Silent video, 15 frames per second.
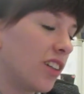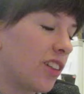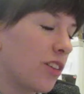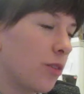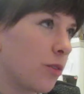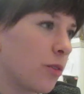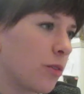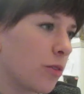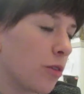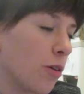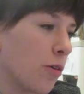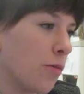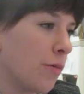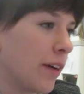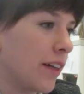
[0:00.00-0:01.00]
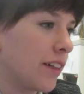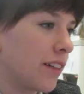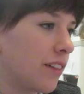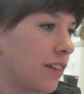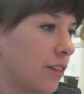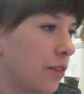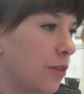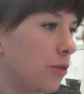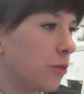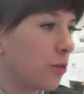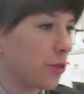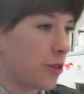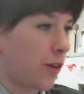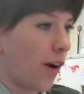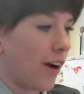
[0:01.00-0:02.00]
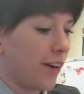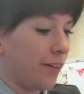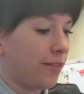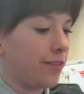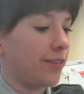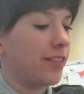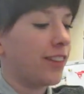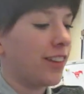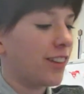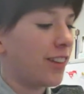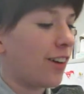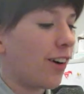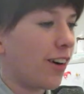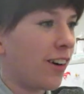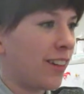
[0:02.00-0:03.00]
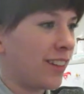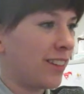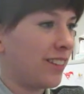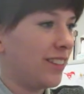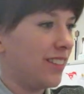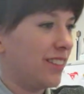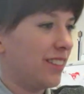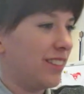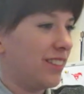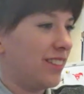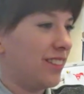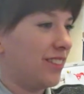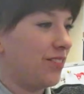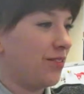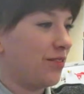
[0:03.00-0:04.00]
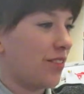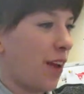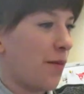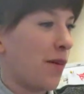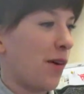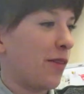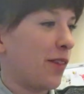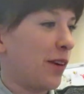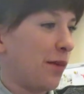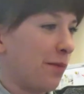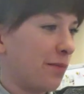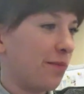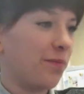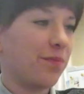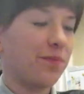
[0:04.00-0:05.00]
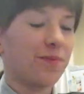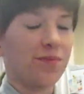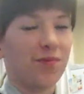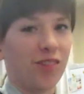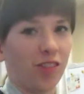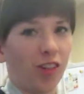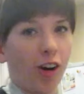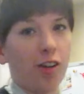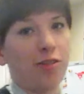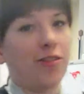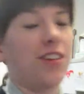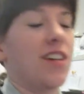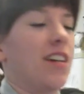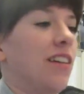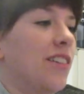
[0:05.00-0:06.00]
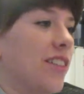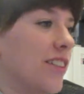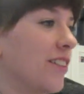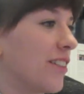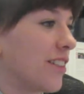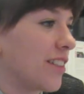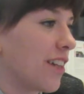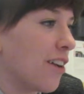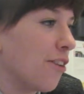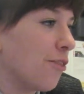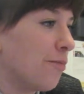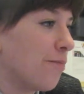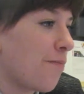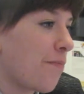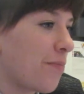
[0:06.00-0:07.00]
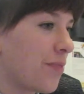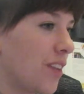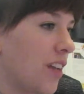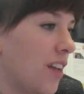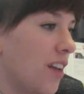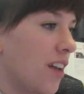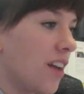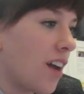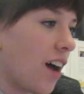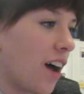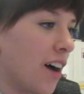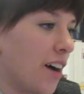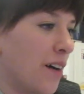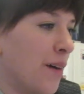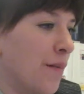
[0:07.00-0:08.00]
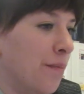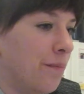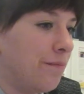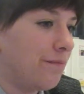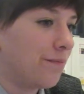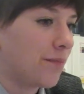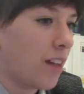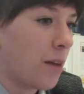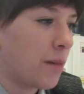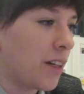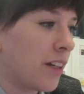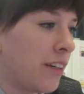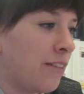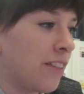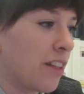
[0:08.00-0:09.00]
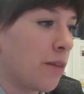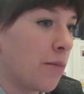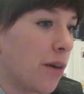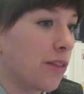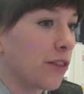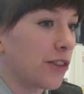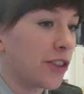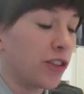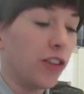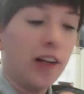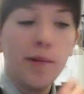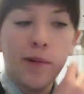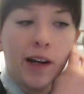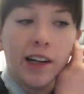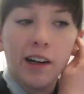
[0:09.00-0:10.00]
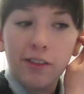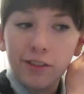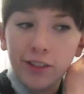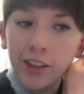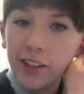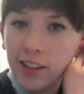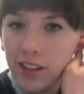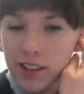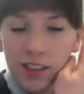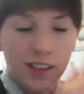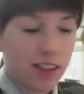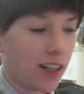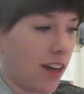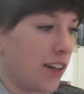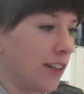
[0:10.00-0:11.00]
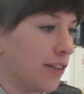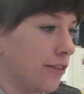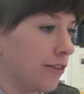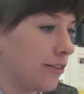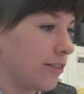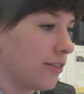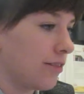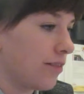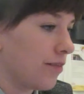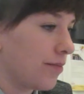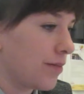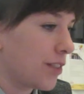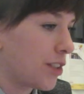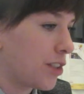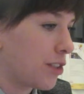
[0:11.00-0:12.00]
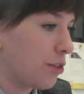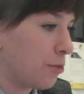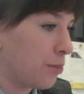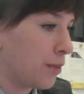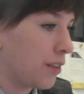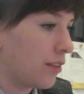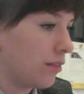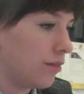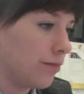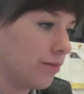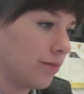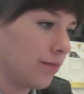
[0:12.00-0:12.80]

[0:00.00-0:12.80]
Google Drive. Oh God, I'm having a rough day as you can tell. I'm not even gonna bother showing you my outfit because it's kind of stupid.